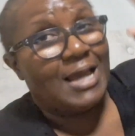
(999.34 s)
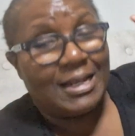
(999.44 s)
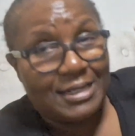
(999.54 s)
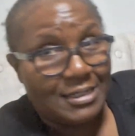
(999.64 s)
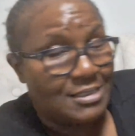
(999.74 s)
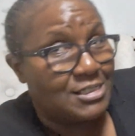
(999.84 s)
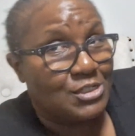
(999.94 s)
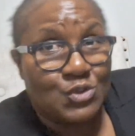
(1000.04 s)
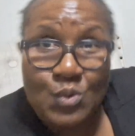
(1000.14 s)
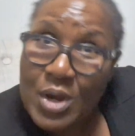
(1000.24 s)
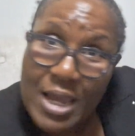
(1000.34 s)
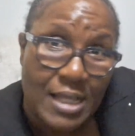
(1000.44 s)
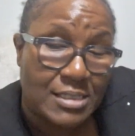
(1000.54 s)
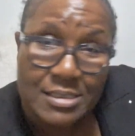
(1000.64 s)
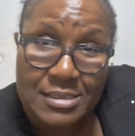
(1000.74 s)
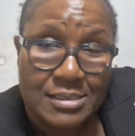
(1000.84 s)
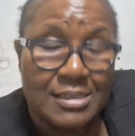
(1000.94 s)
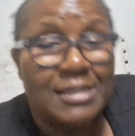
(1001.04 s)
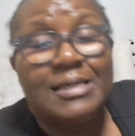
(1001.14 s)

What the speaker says: I need to just rest.